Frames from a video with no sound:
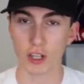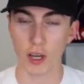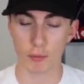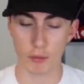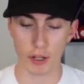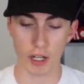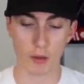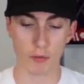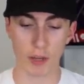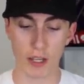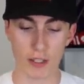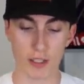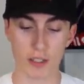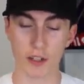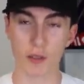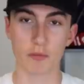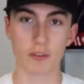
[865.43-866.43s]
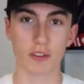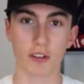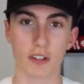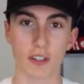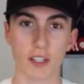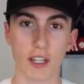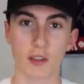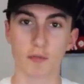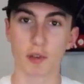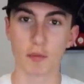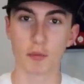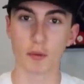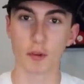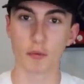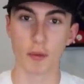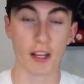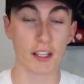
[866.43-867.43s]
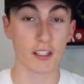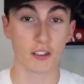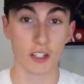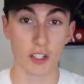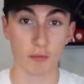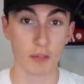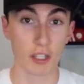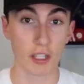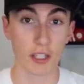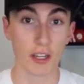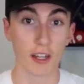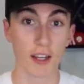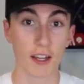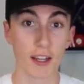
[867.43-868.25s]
I put it on my Instagram story today and people were messaging me